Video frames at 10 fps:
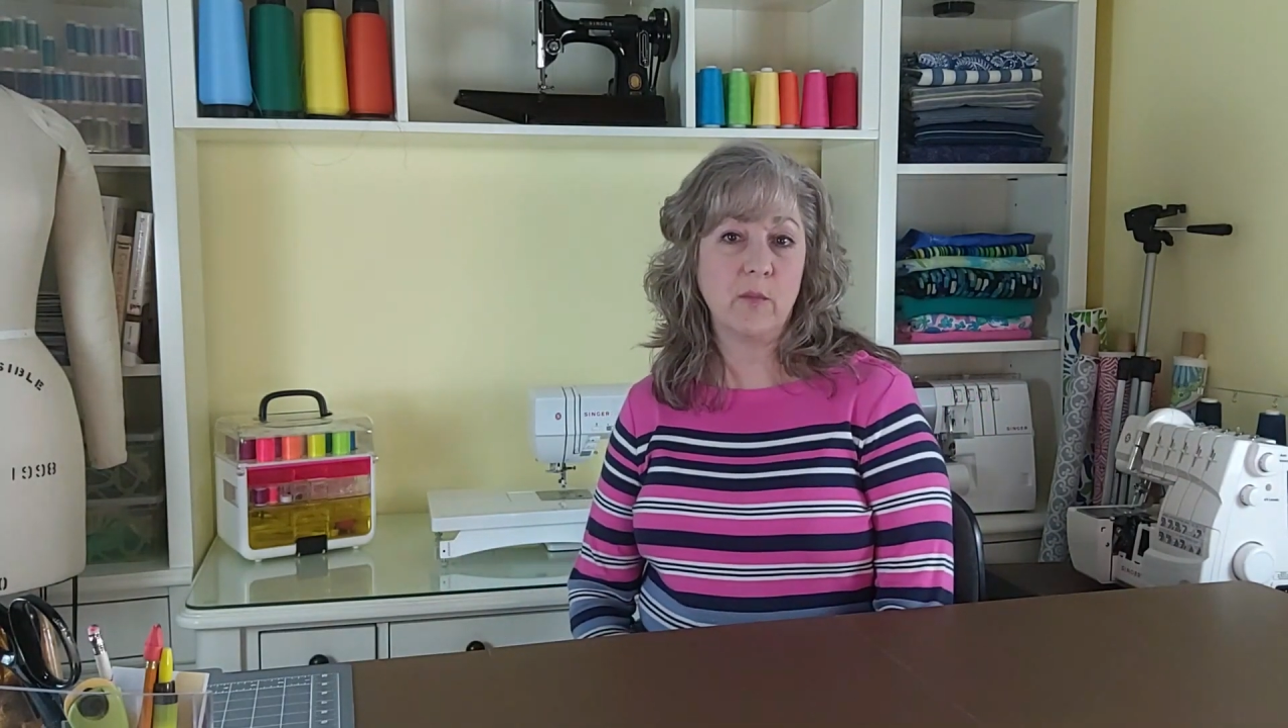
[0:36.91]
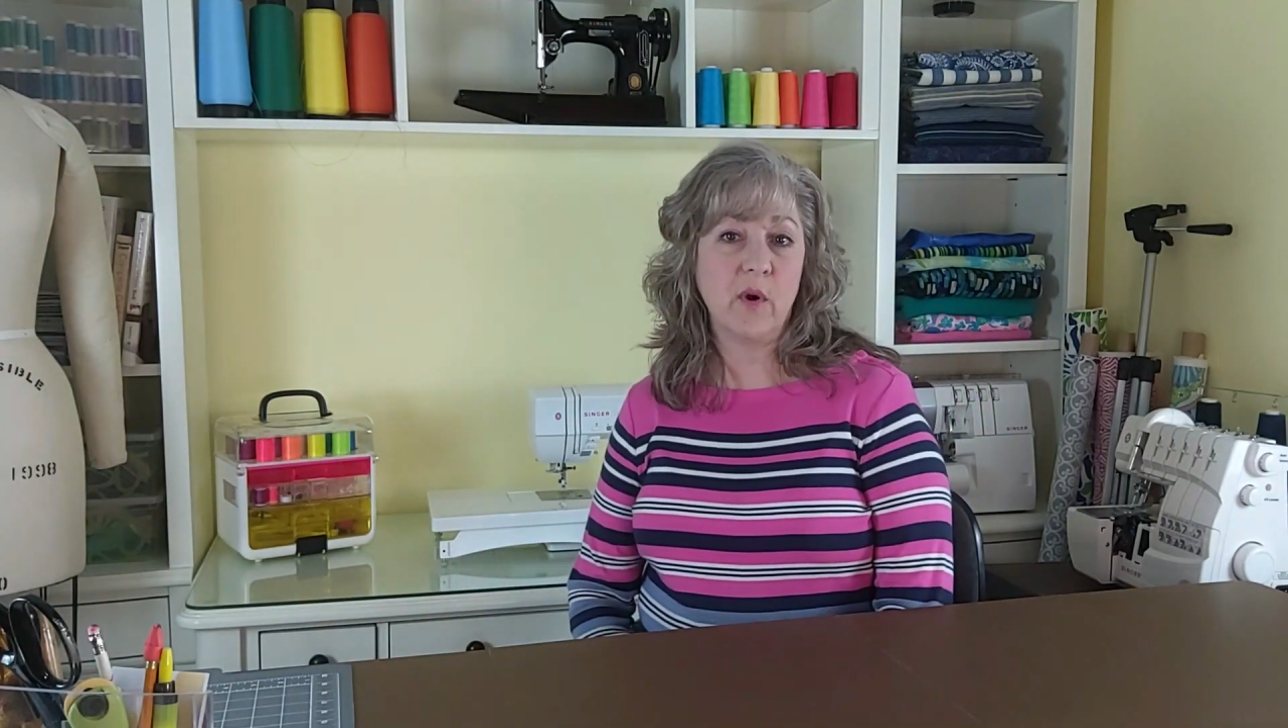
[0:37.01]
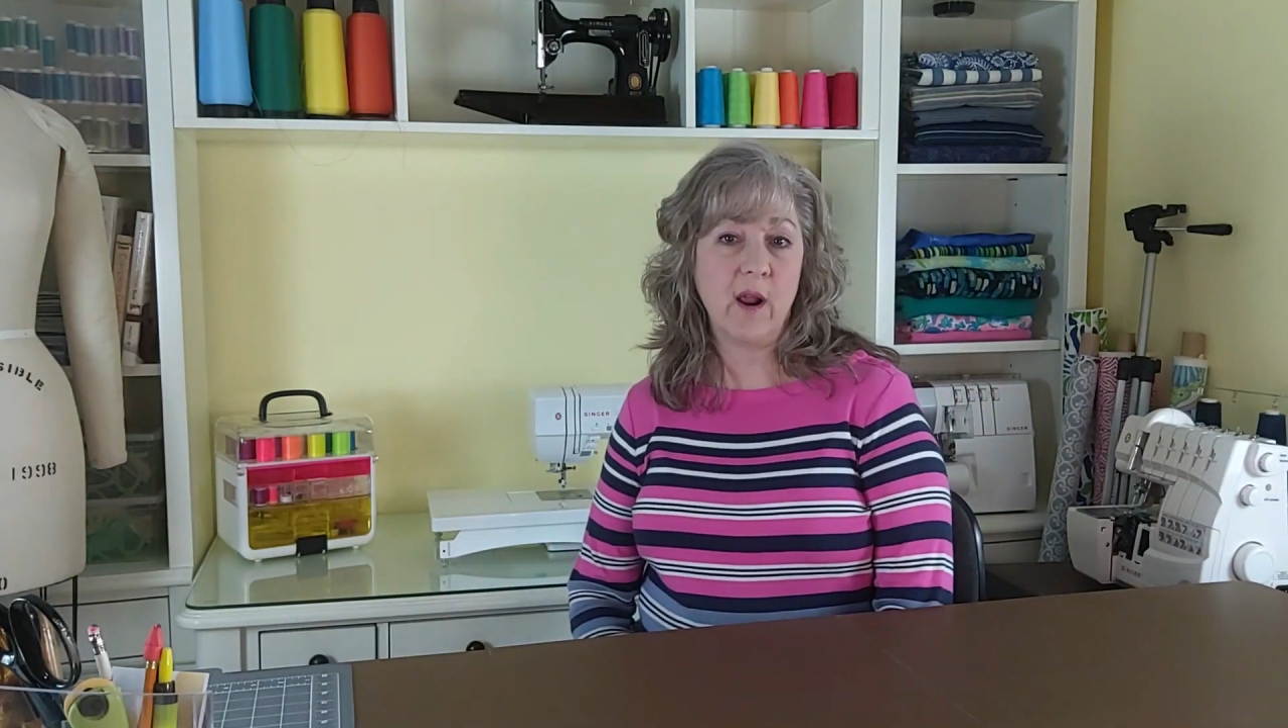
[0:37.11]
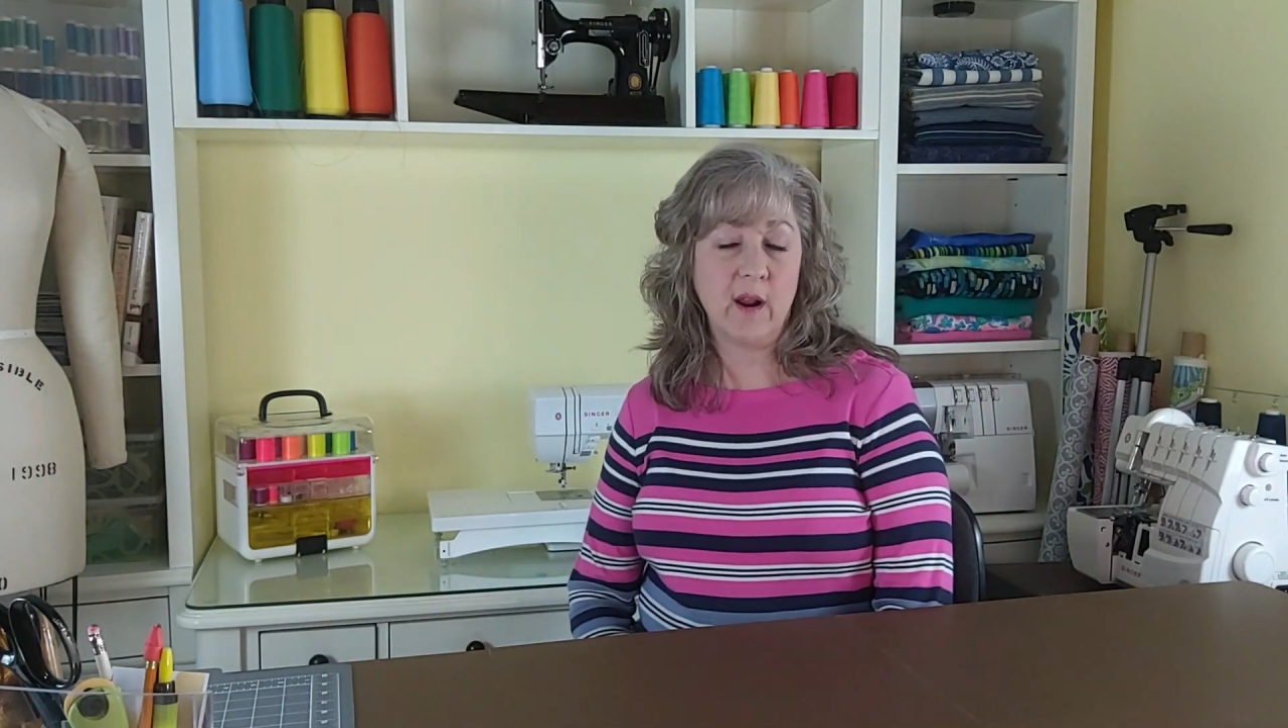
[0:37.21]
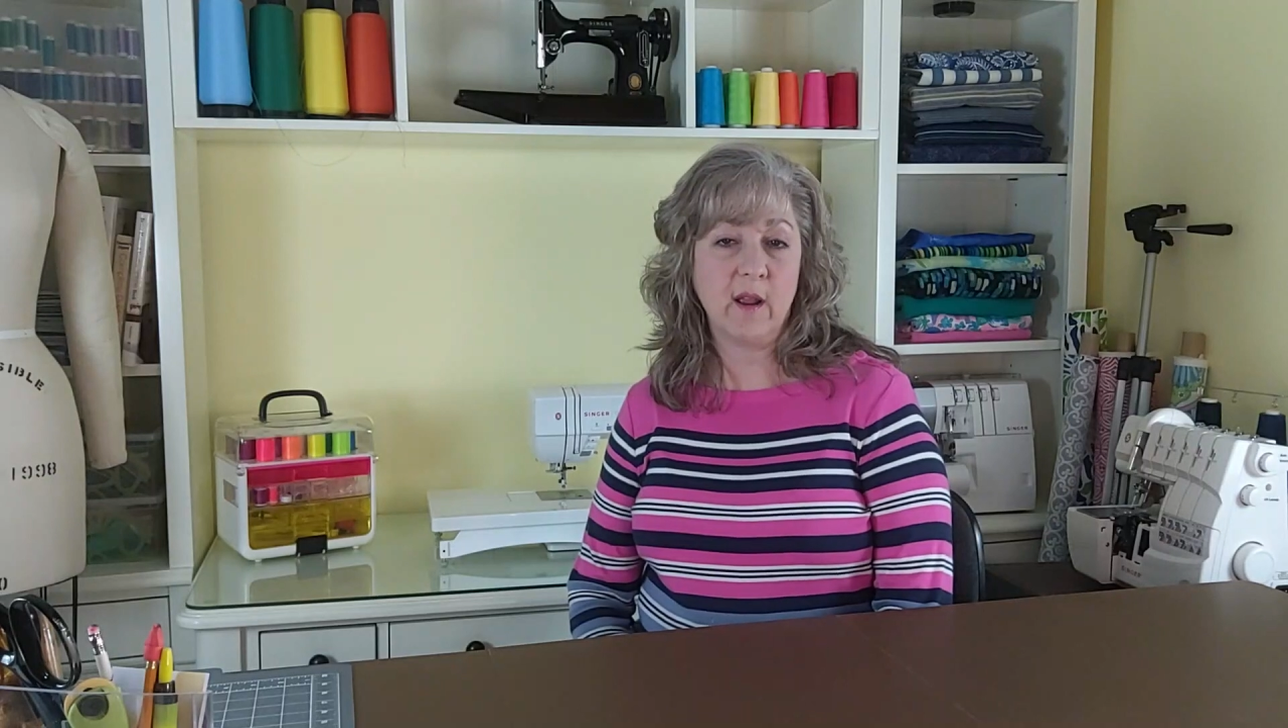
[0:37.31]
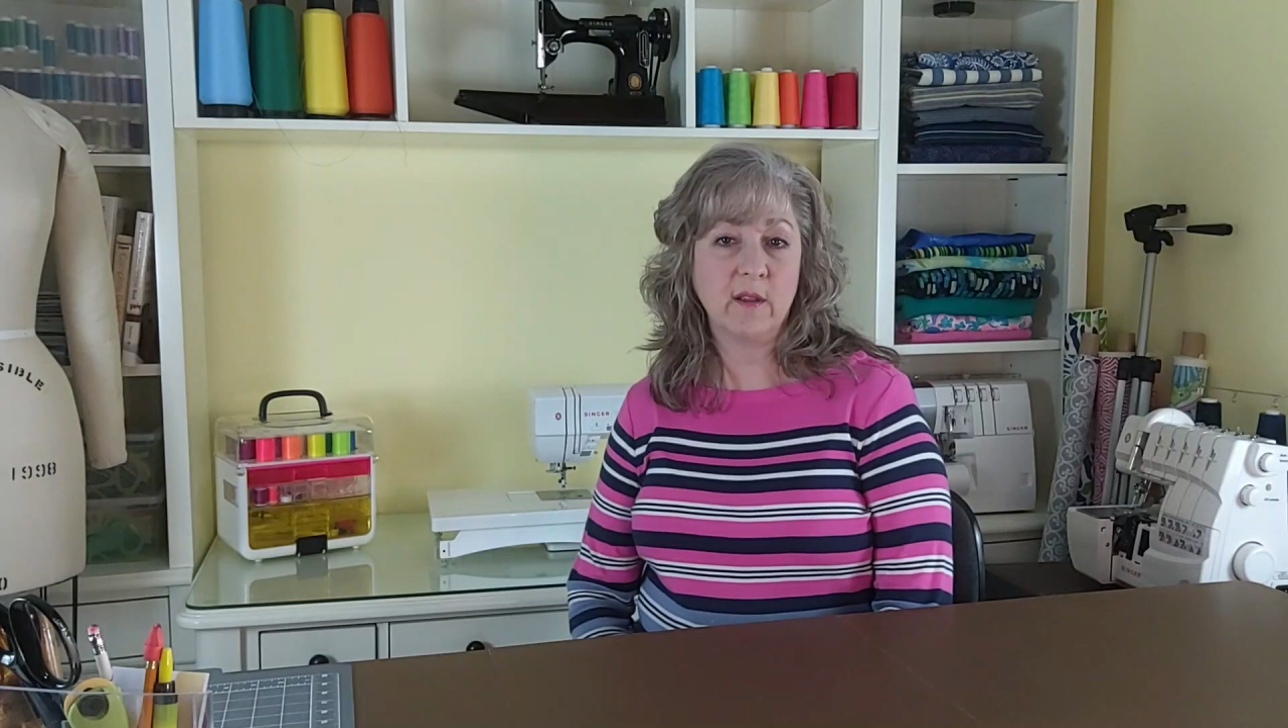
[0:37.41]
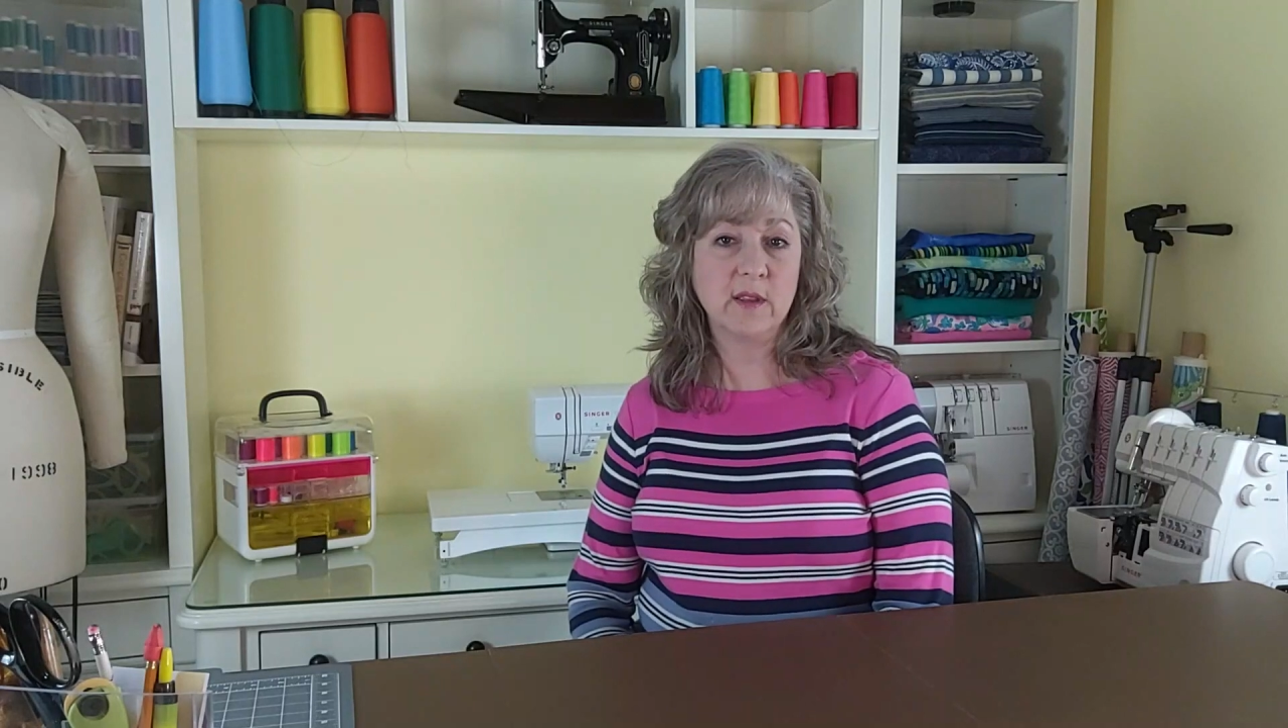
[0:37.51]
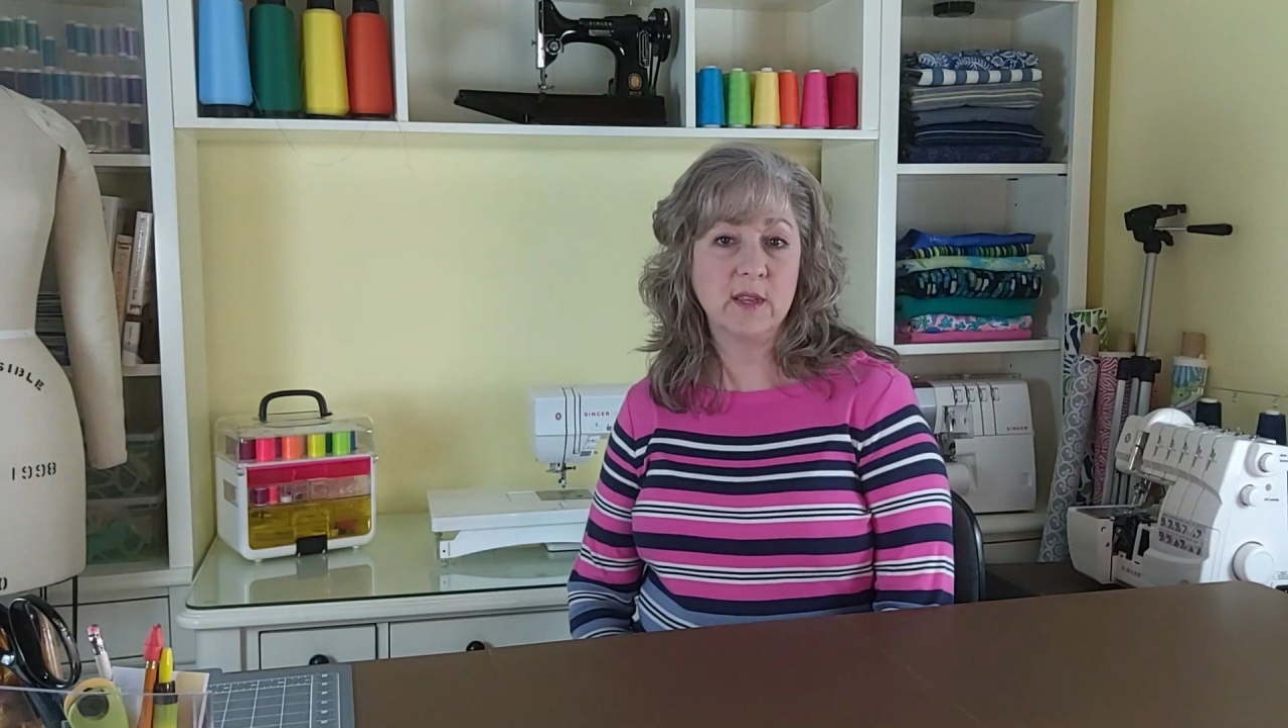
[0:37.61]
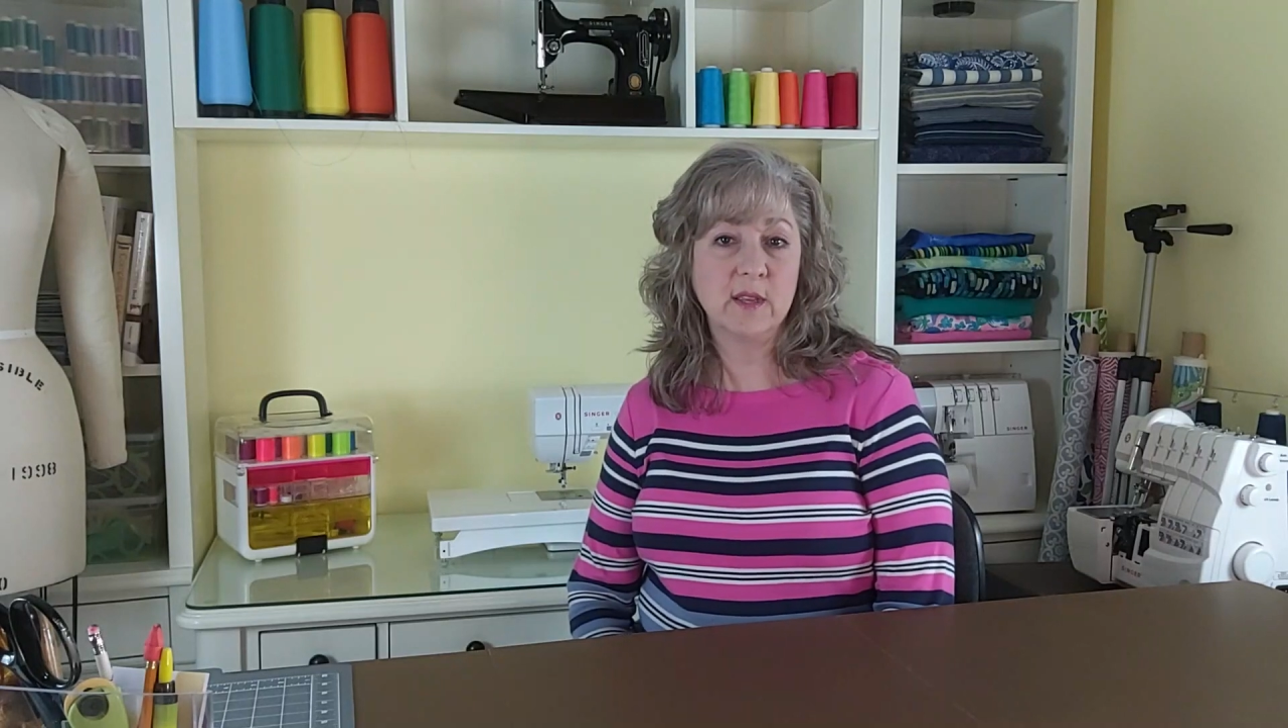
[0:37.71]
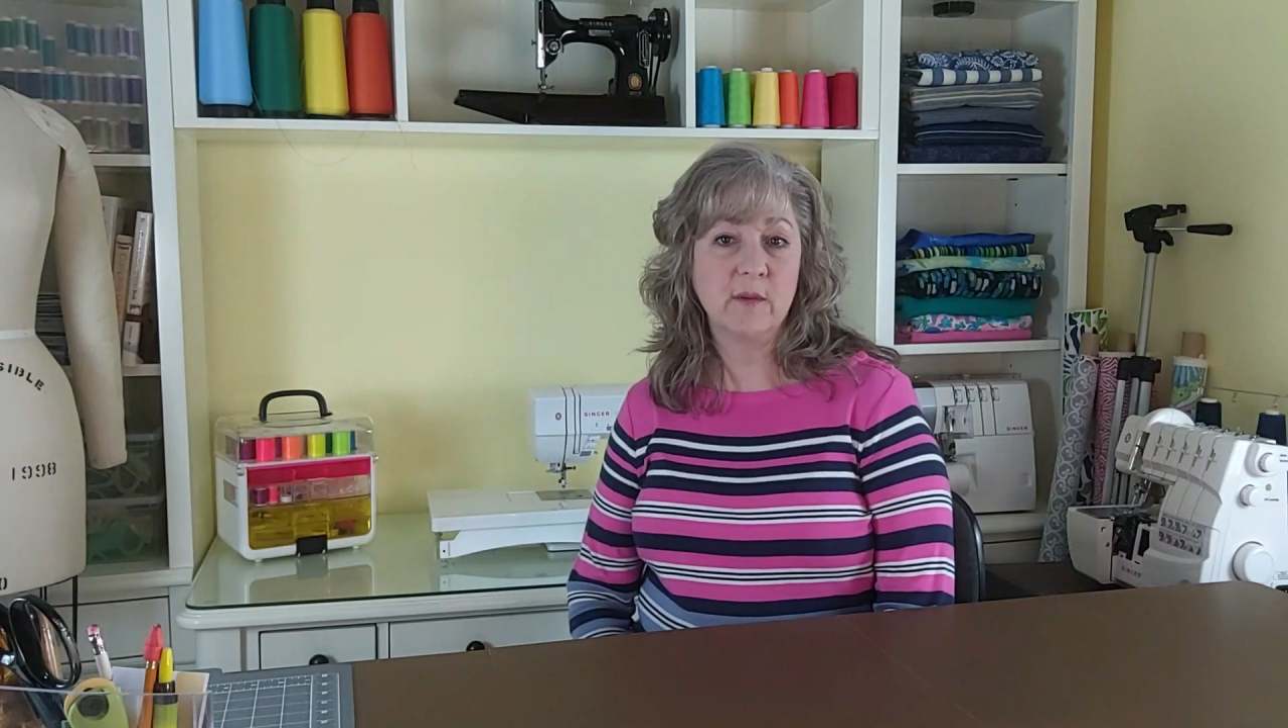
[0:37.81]

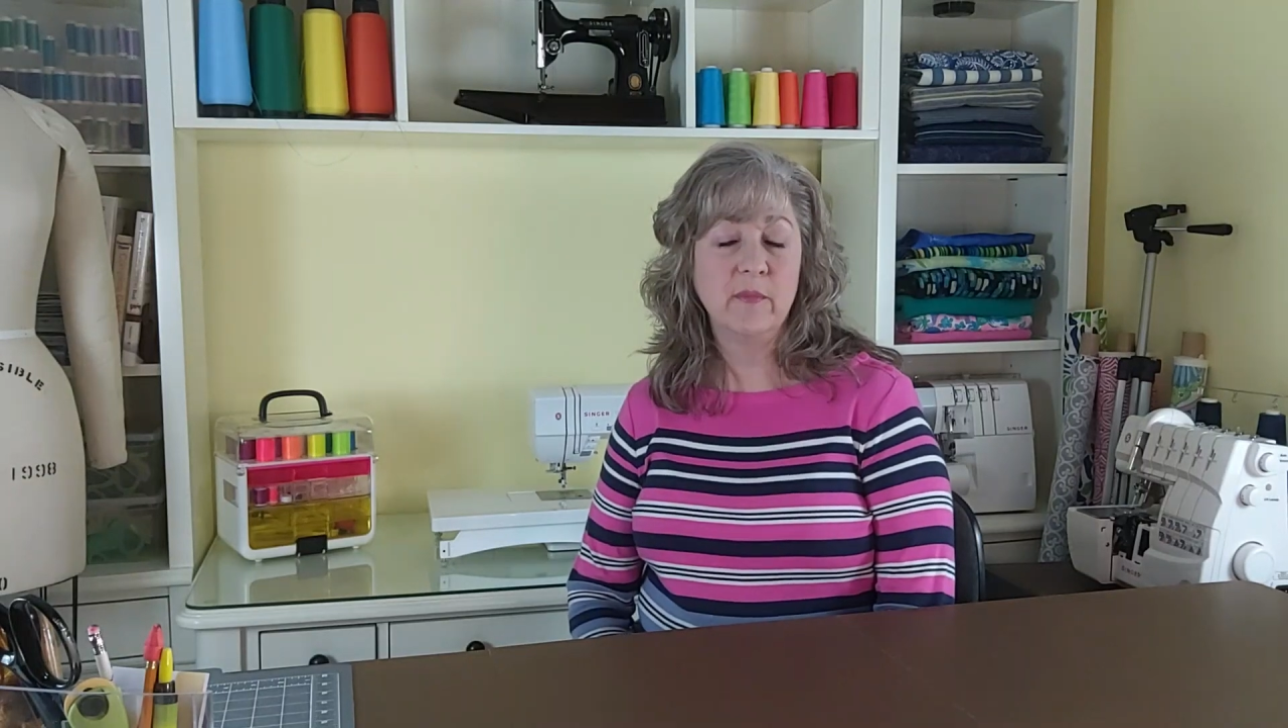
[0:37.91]
products.